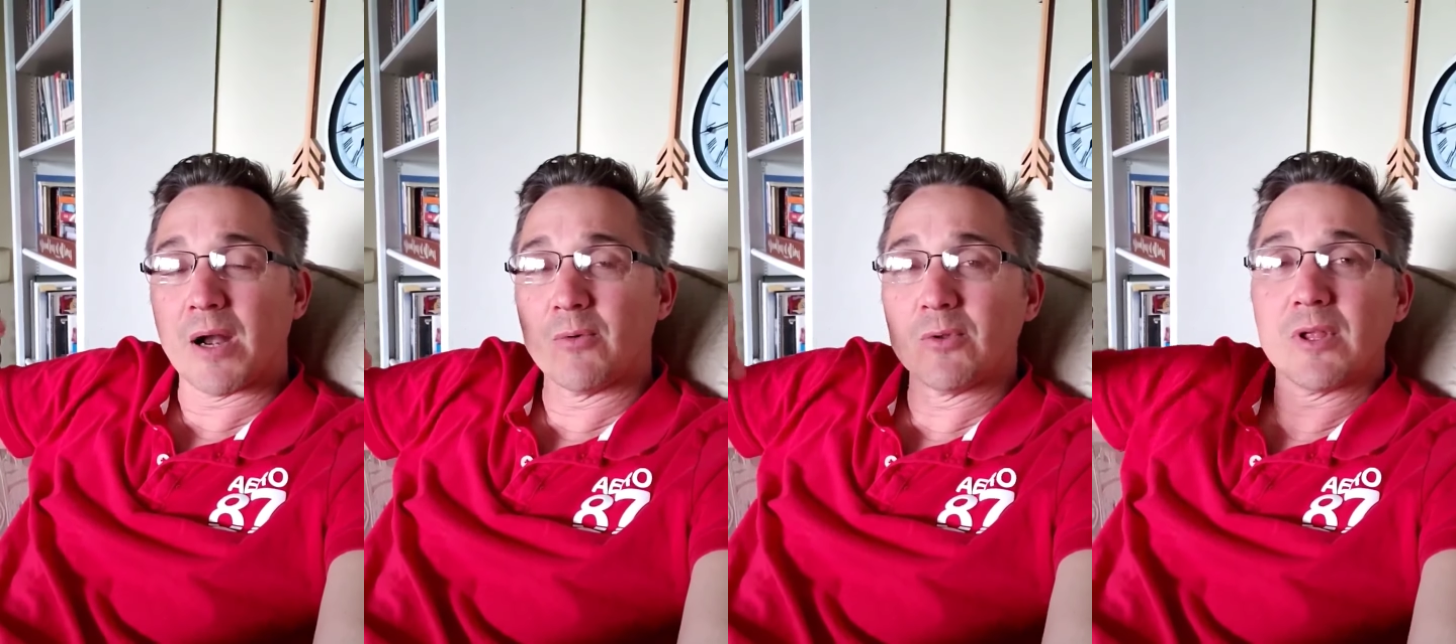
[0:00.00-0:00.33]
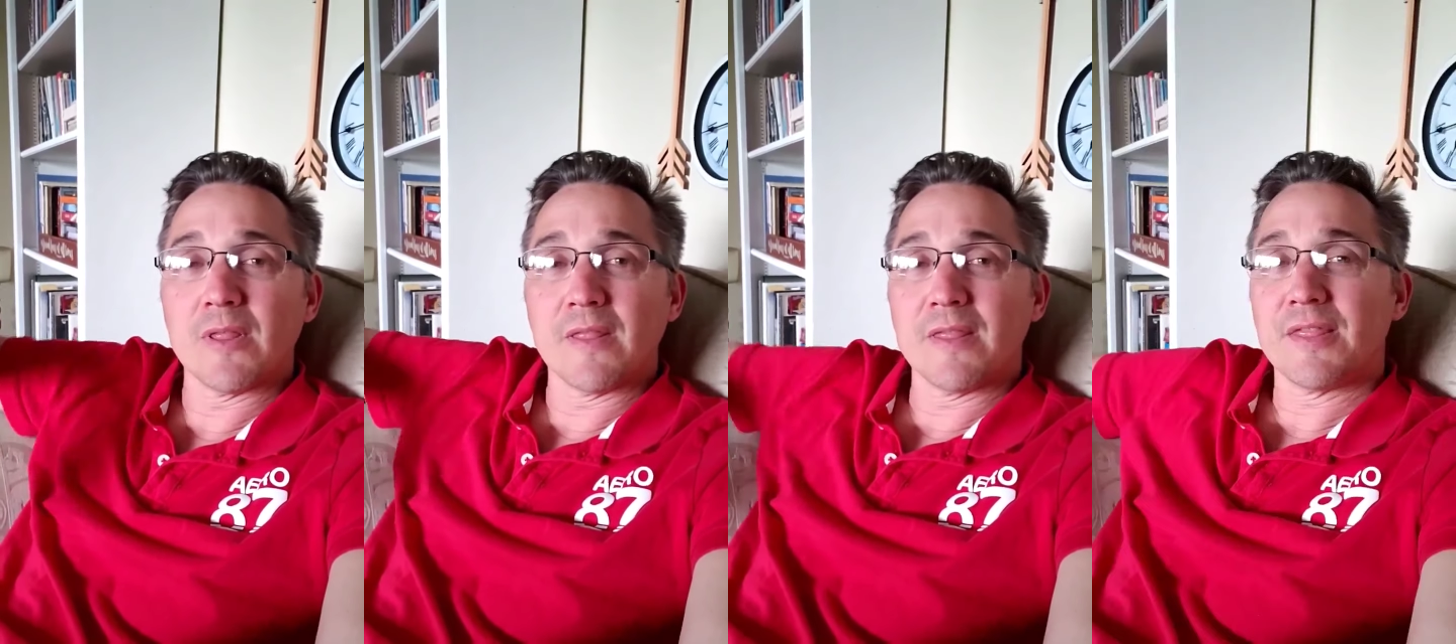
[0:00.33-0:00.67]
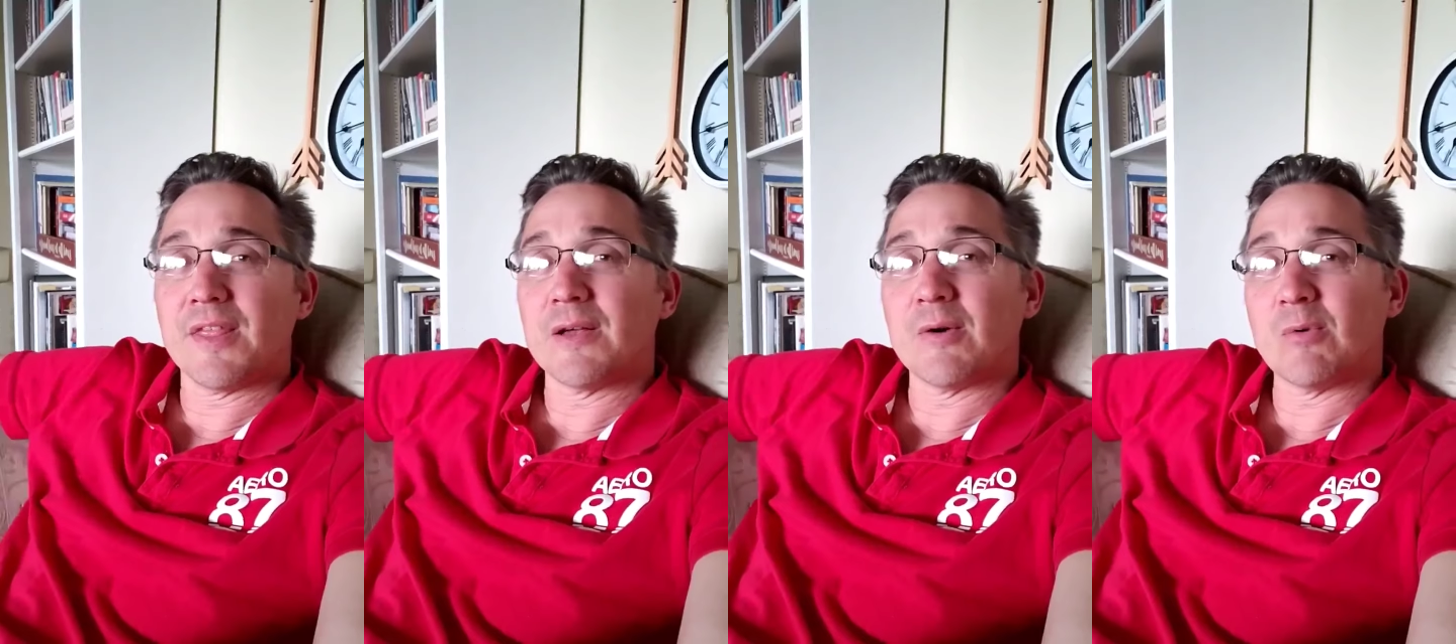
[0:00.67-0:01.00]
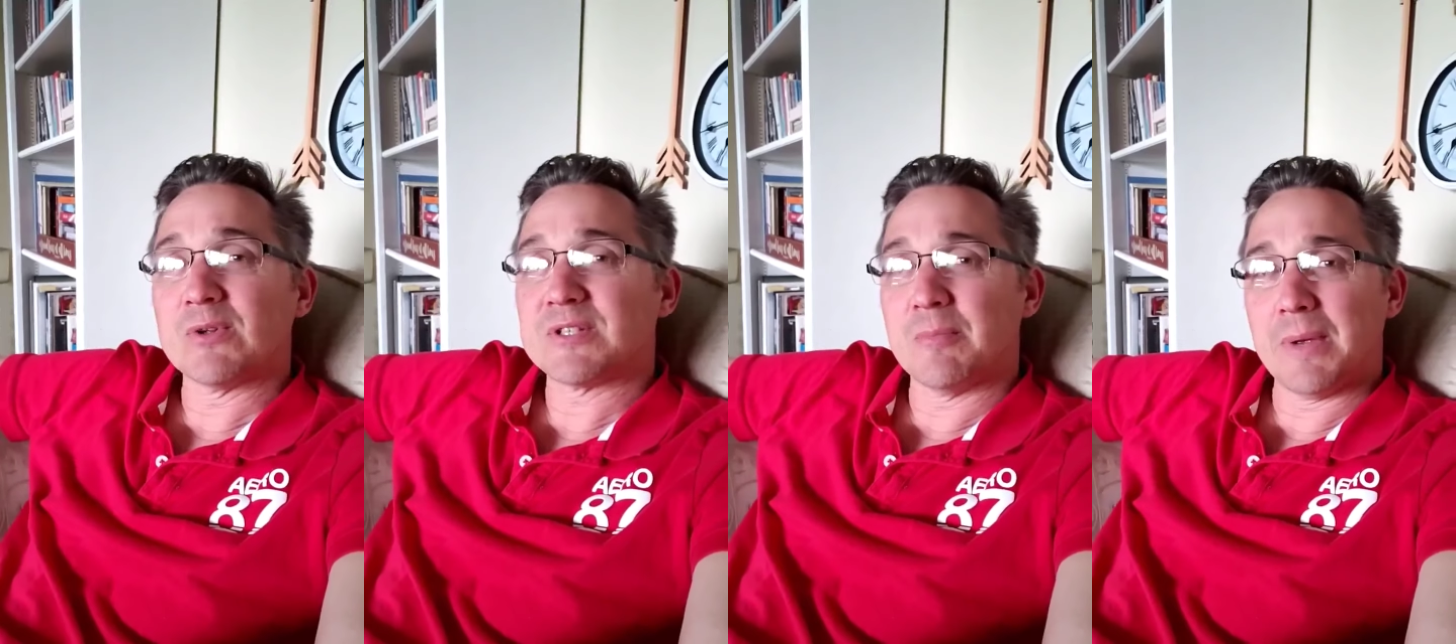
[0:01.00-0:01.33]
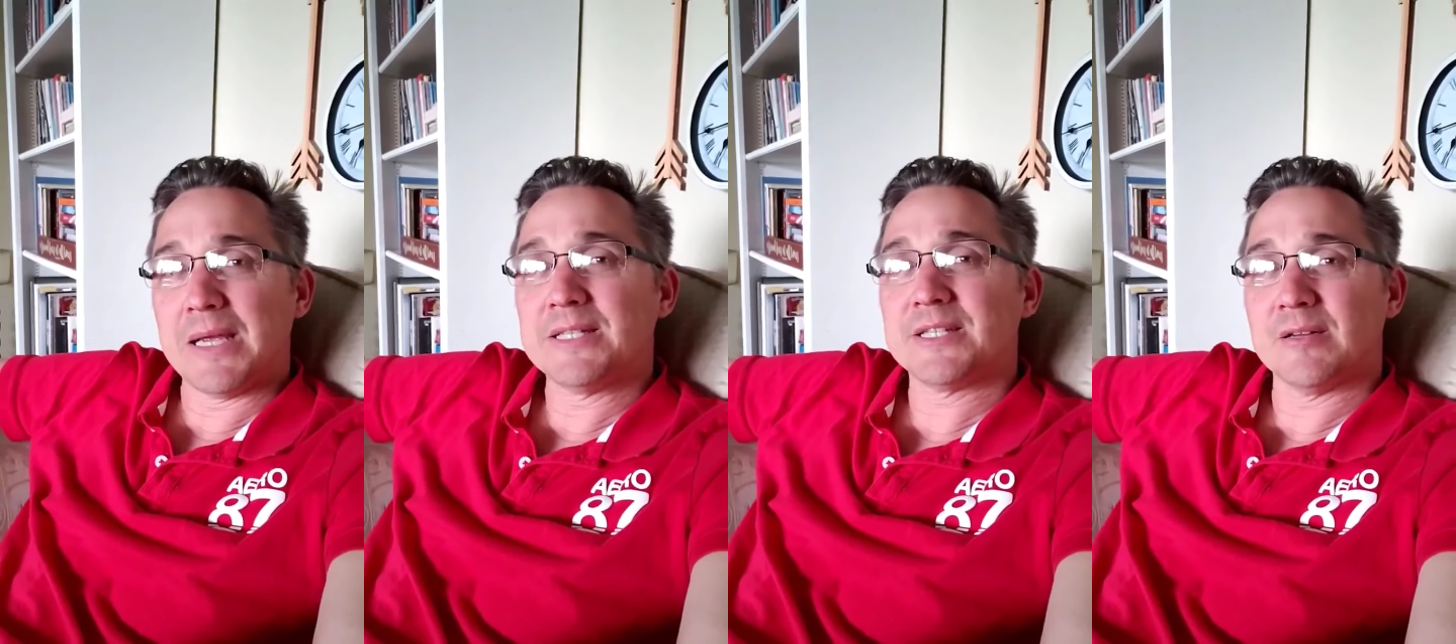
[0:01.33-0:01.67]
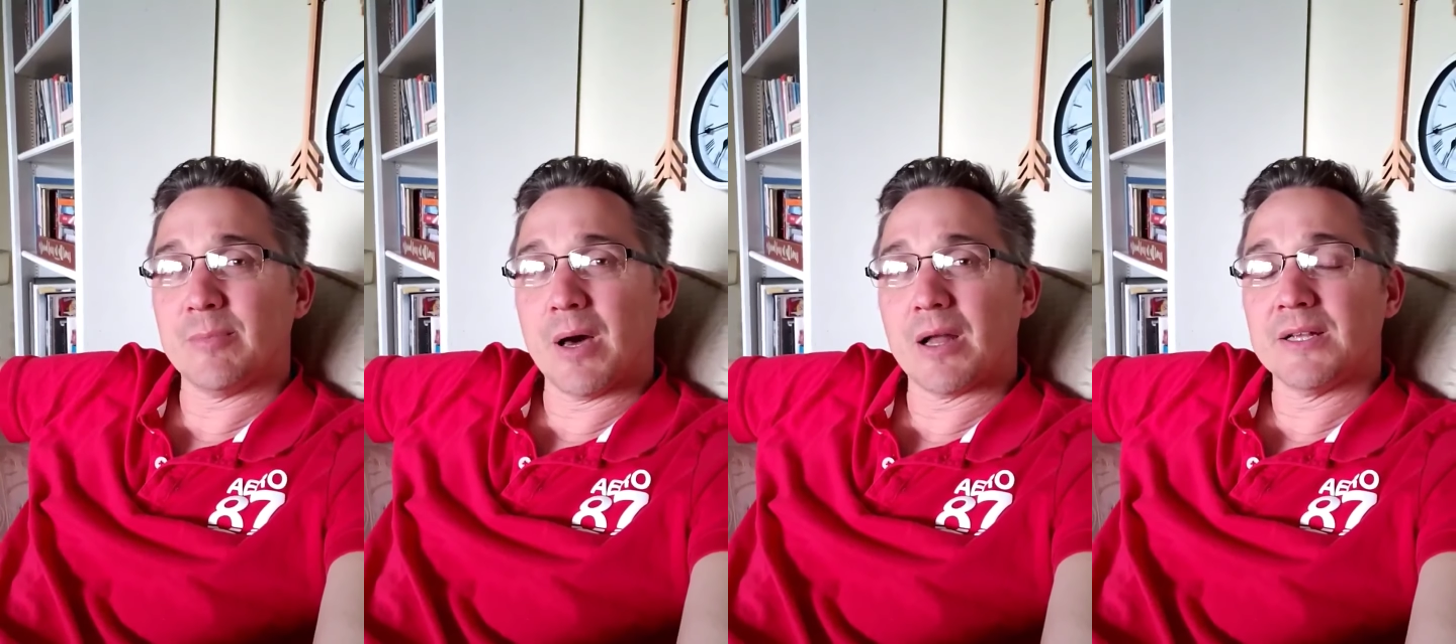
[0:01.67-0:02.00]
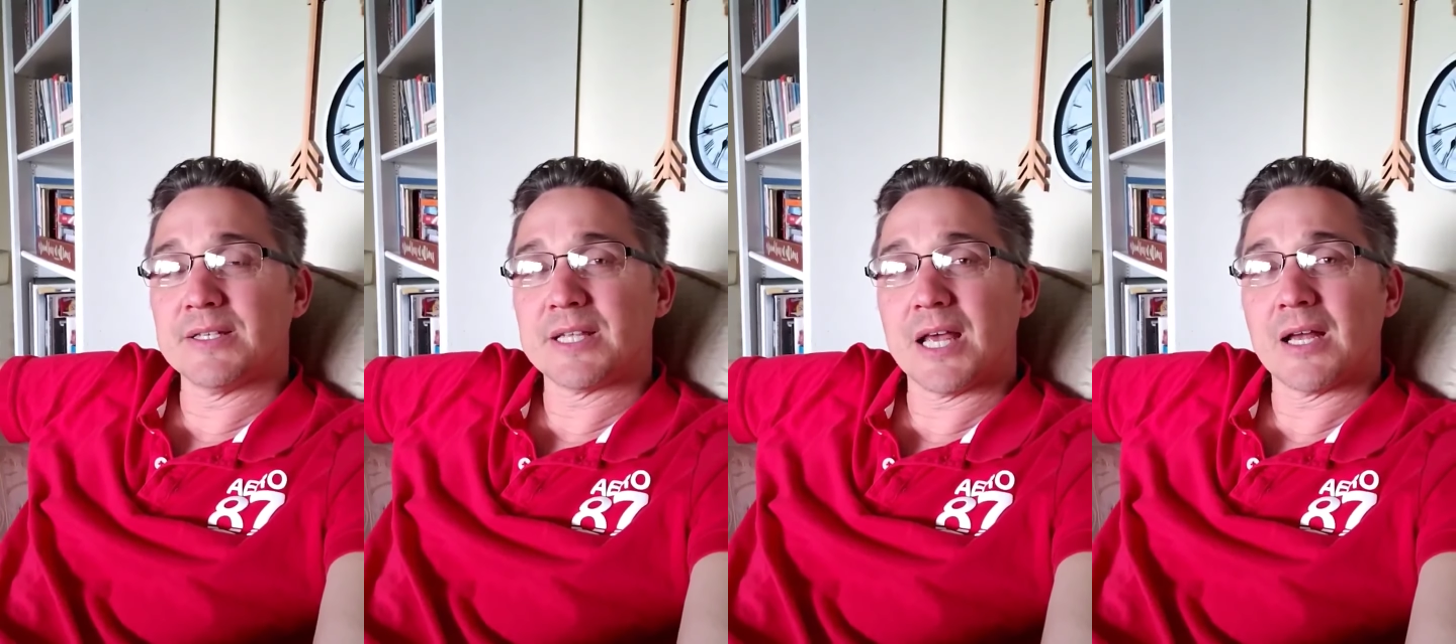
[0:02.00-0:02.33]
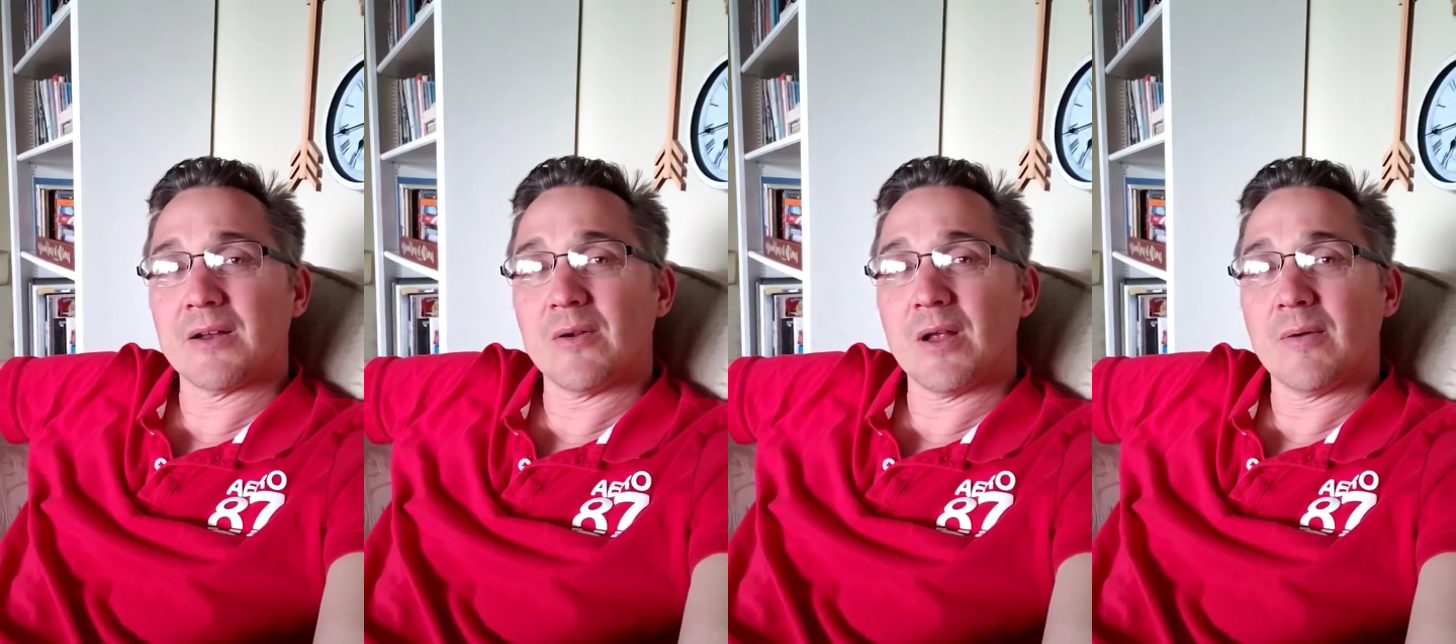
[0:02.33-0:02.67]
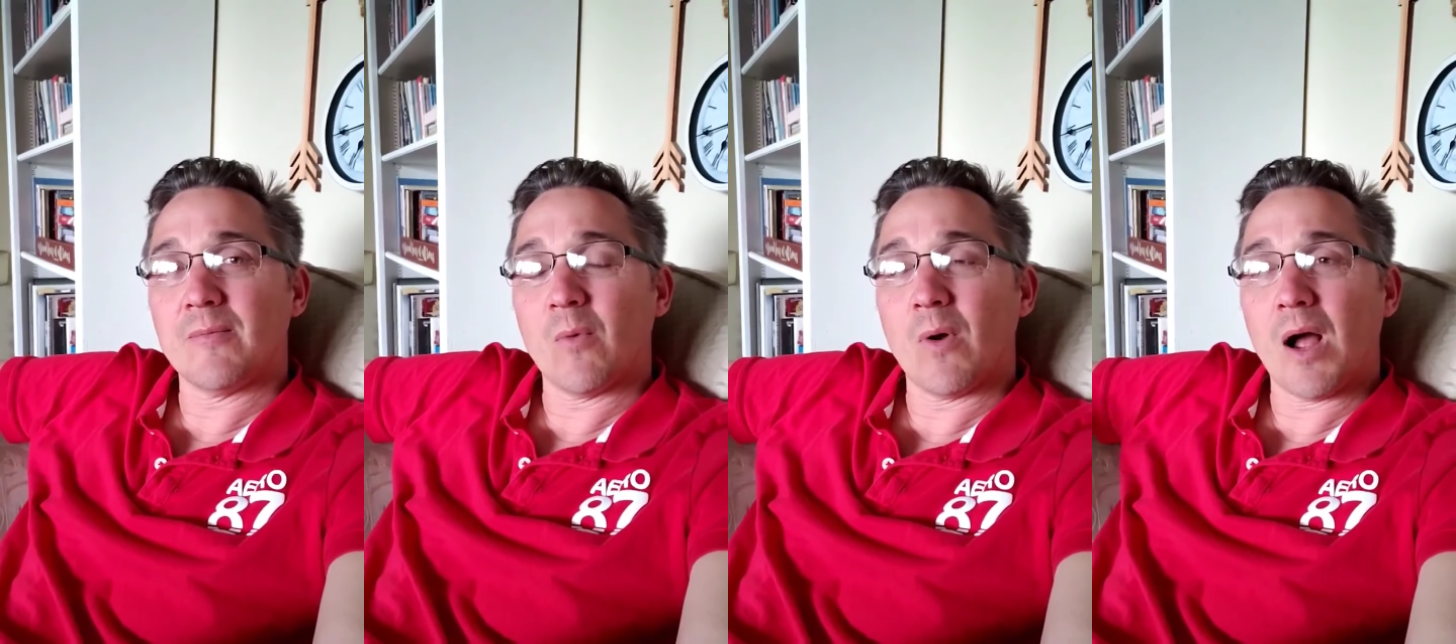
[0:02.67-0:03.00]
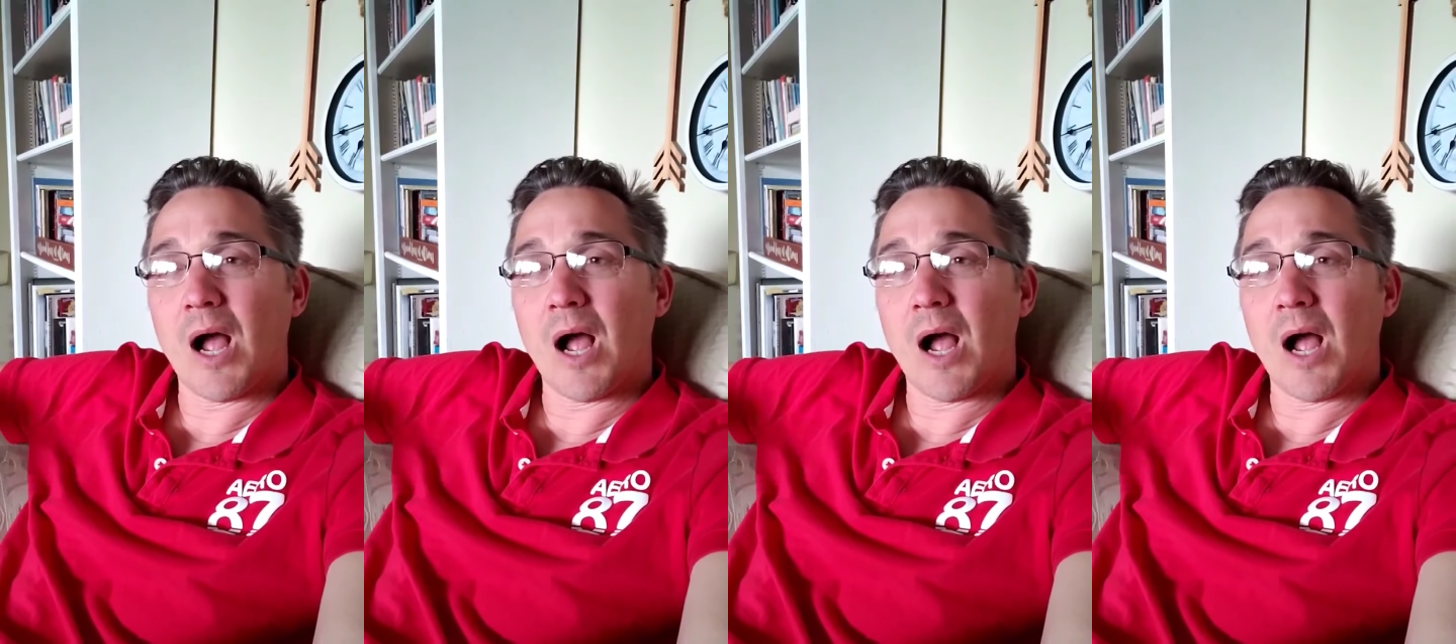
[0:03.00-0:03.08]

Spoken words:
But I really think what's amazing about it is that